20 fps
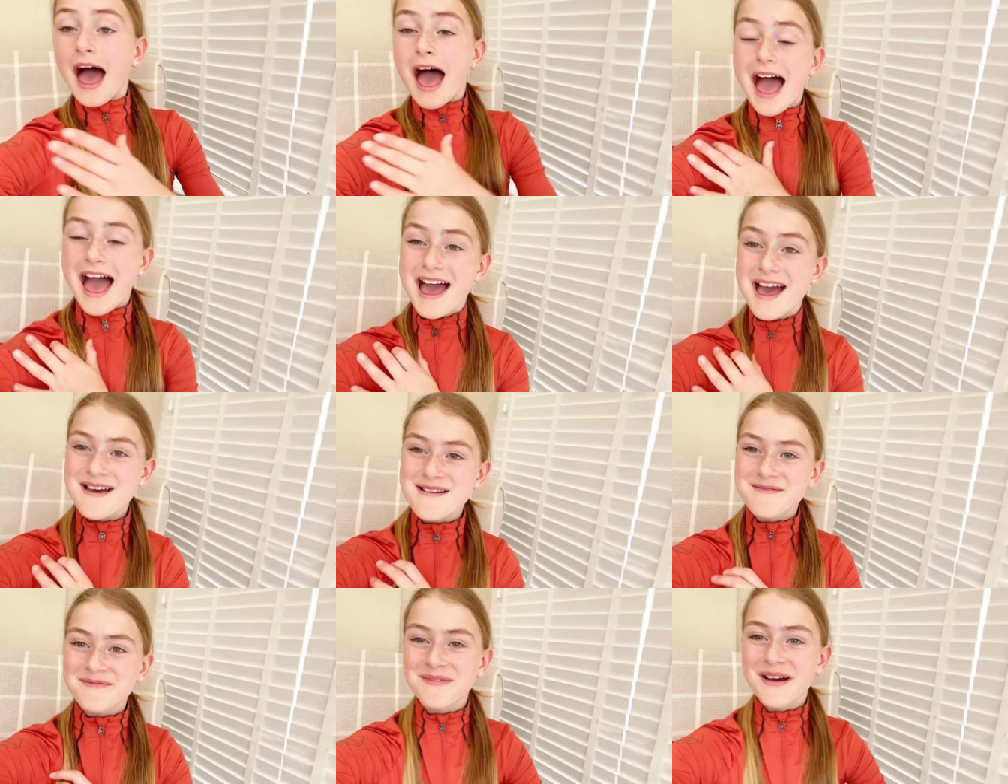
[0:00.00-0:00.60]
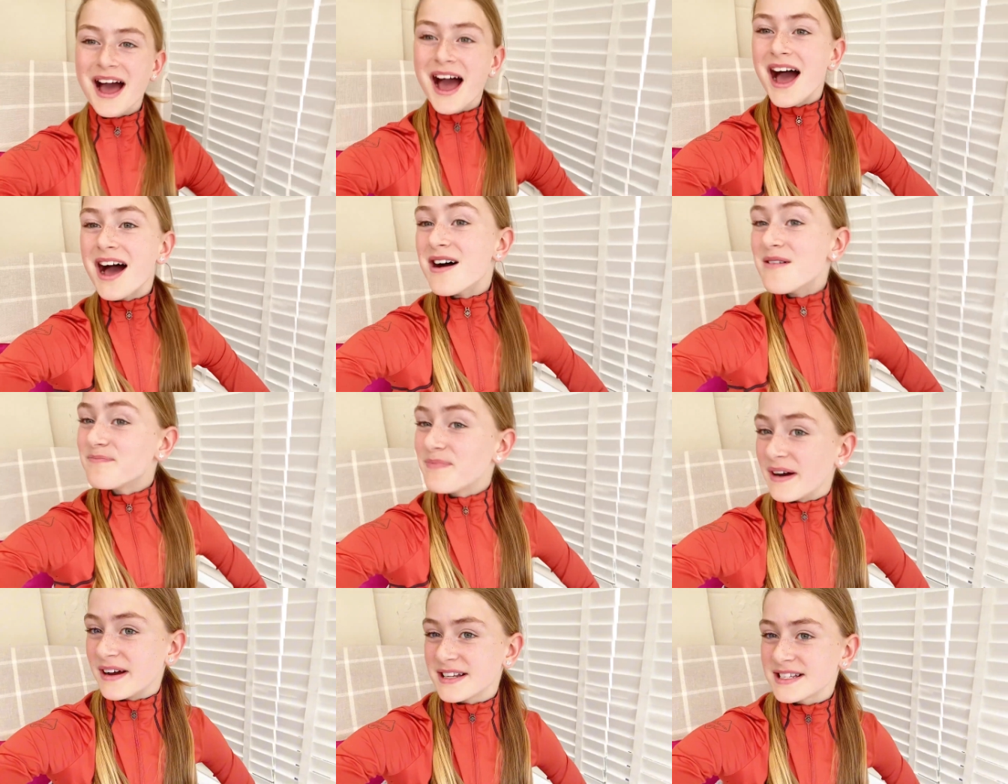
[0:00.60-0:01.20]
Um,
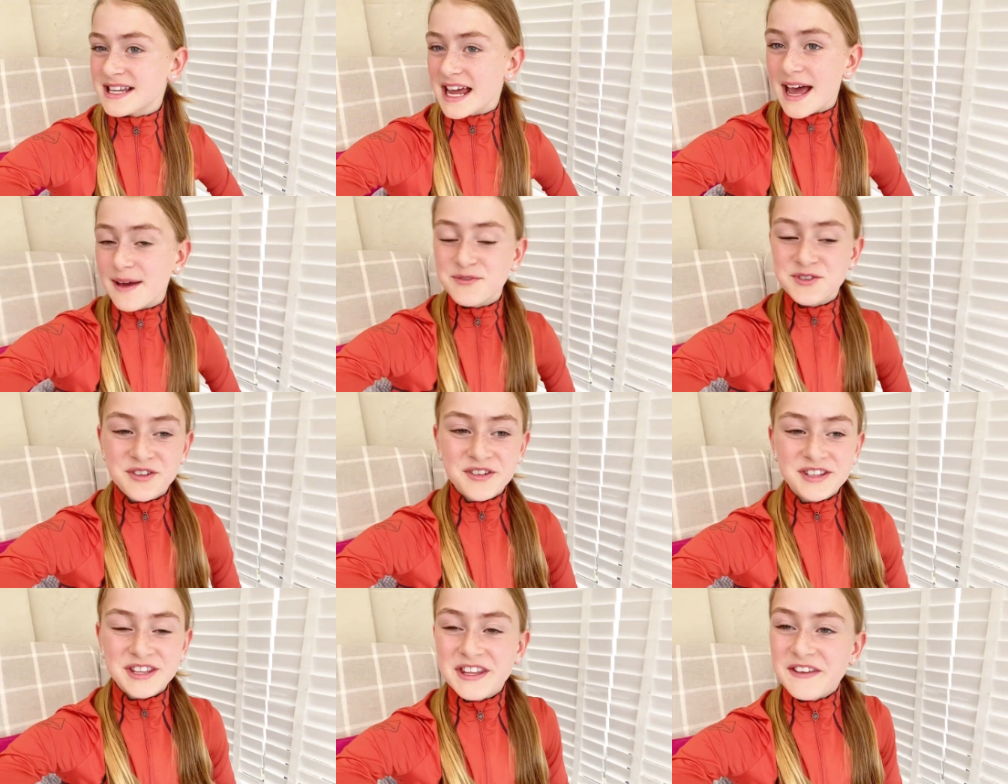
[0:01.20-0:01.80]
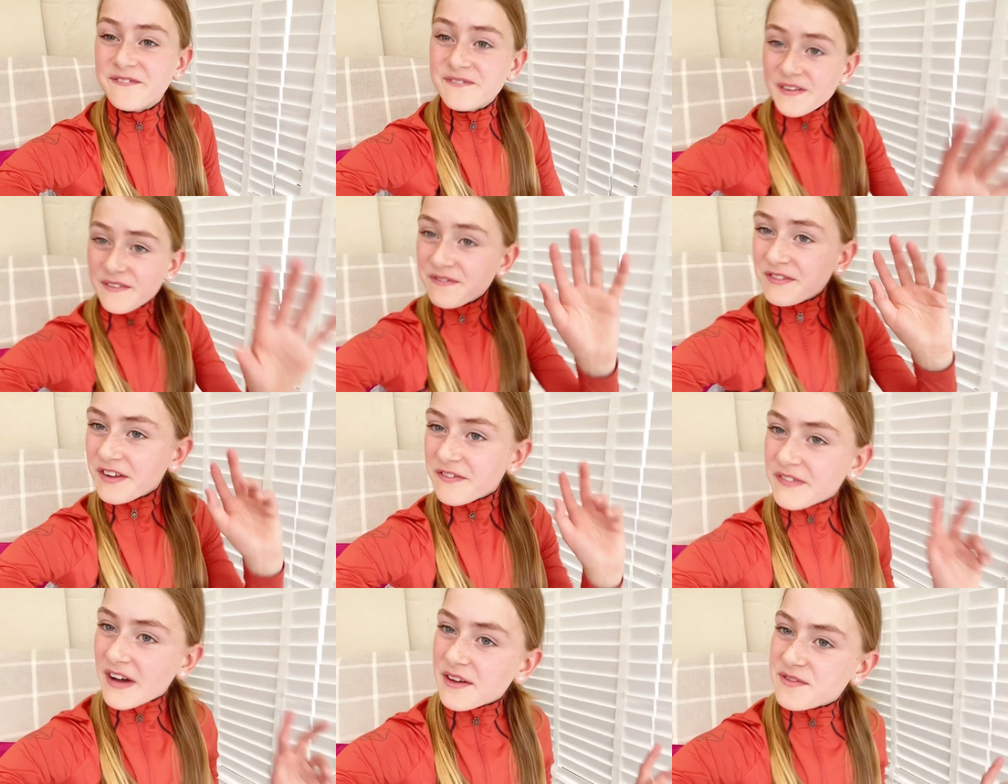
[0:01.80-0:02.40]
but I'm doing the
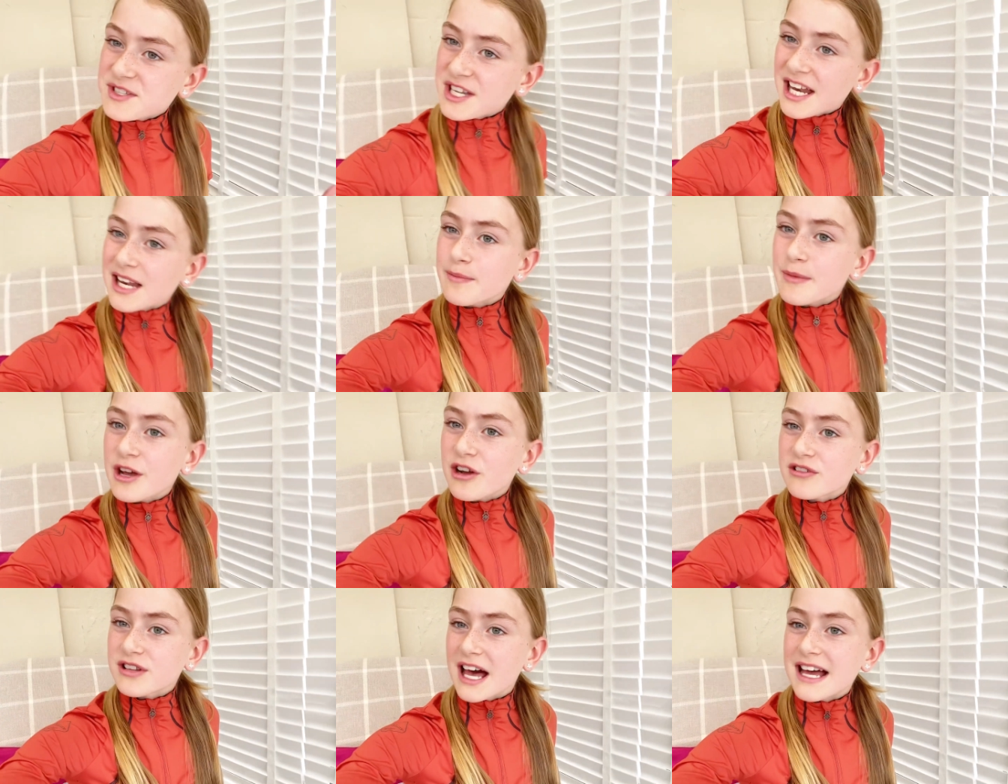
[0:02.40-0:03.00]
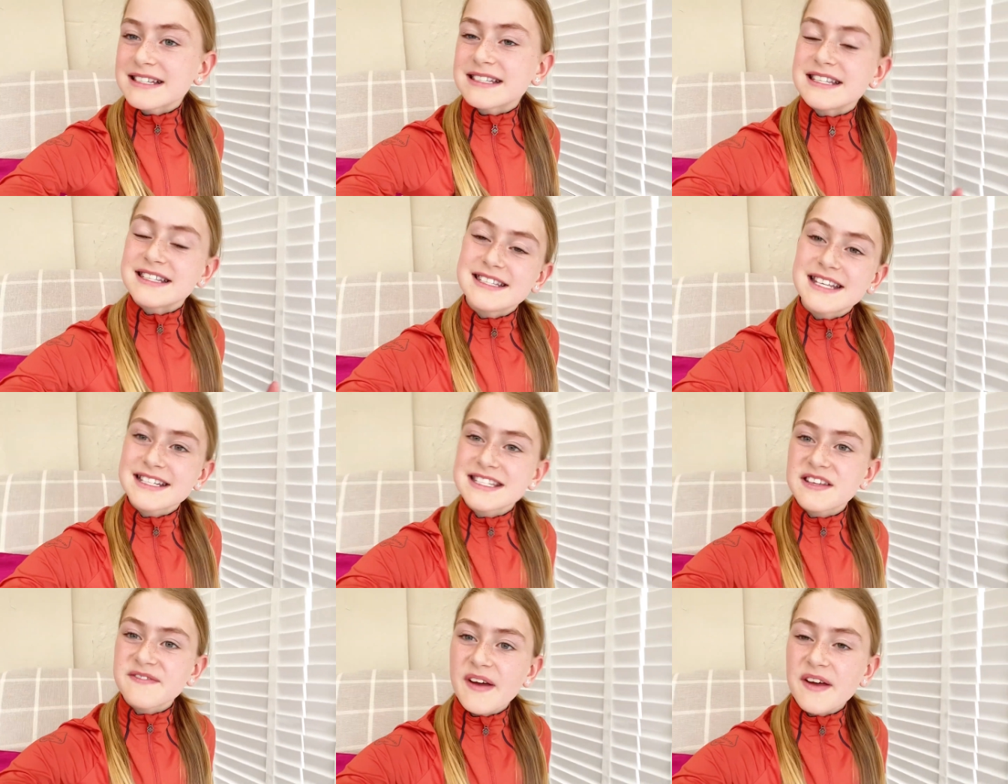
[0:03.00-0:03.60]
55 centimeter class and
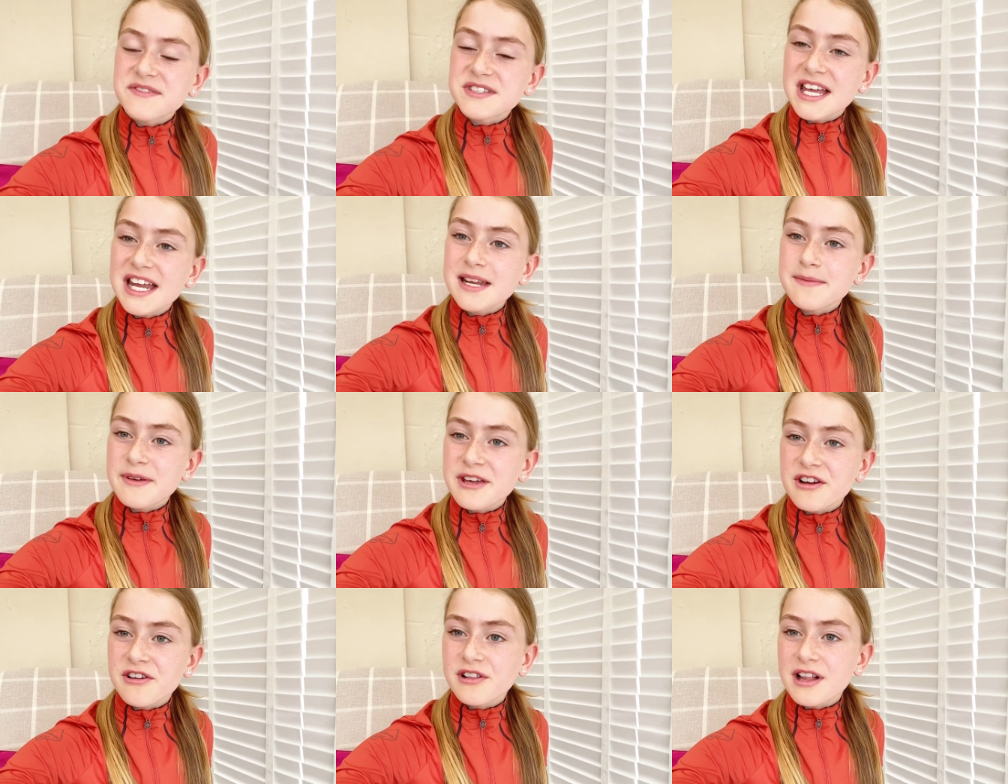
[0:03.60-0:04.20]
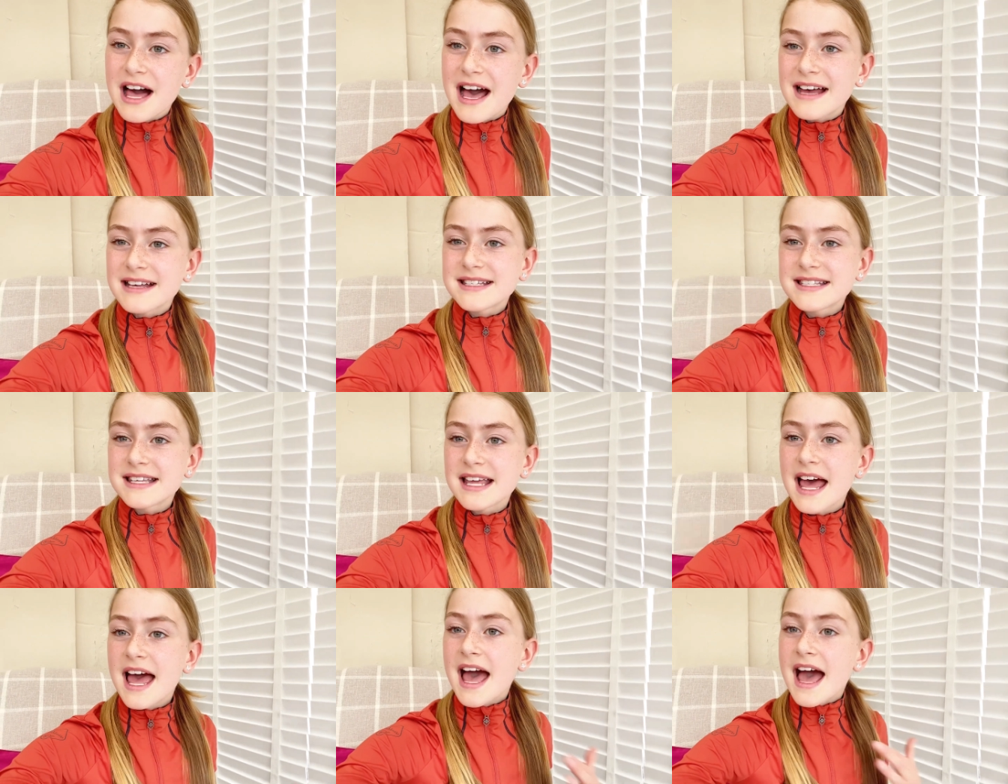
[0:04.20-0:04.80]
65 centimeter
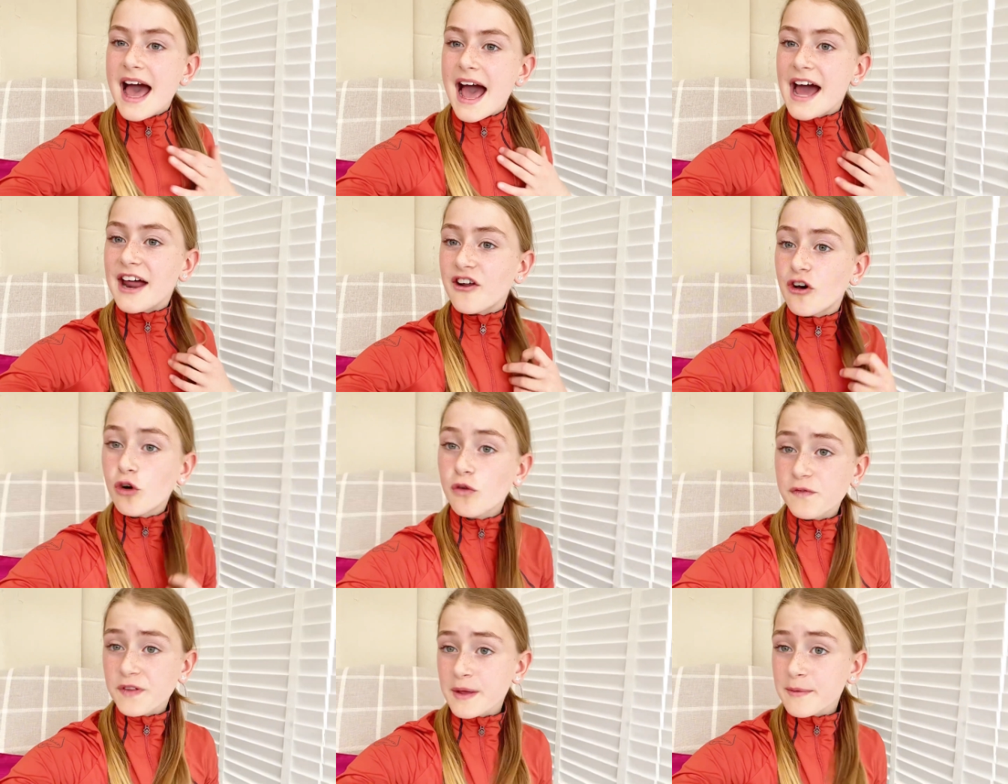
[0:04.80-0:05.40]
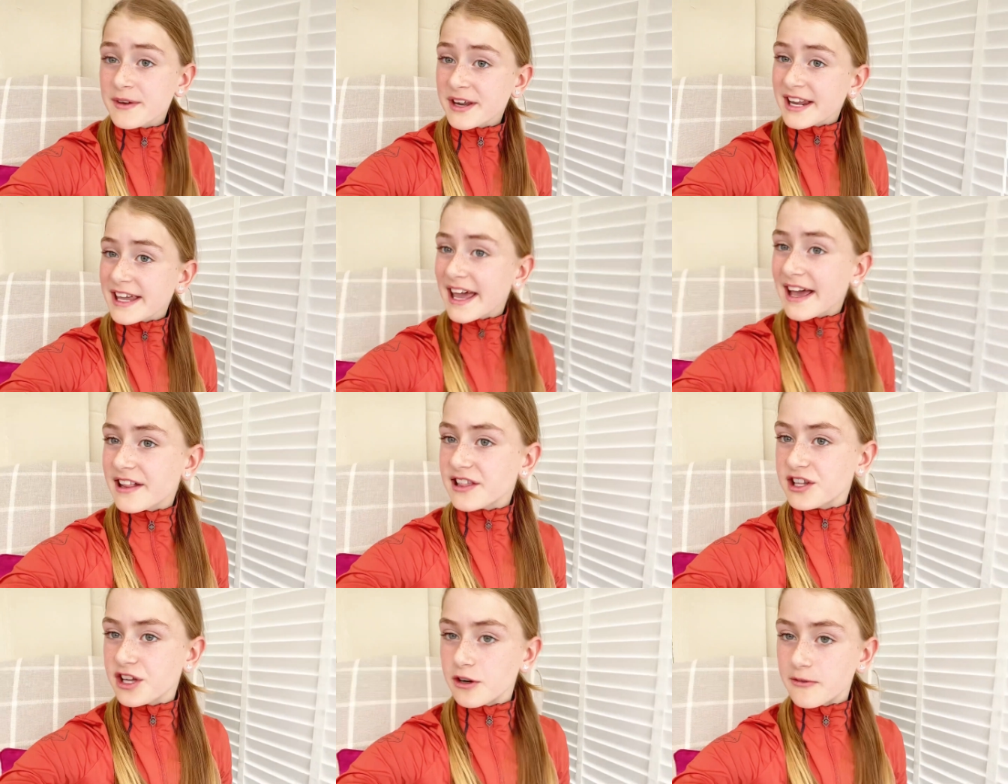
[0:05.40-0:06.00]
class, and hopefully I'm gonna
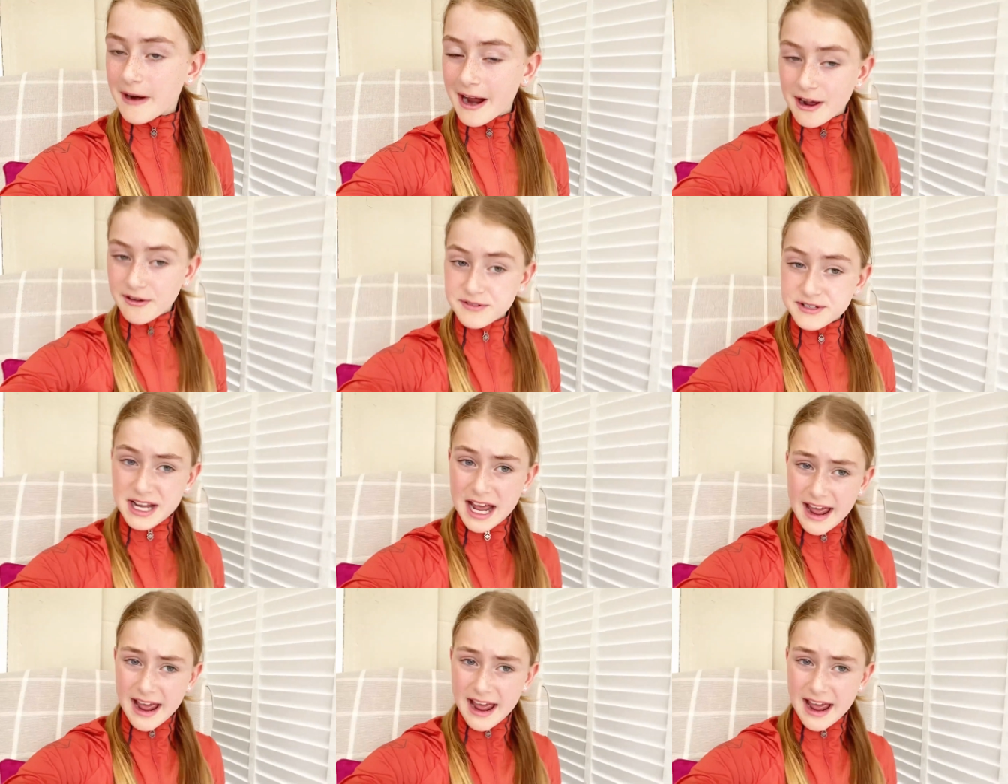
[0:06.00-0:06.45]
get clear round.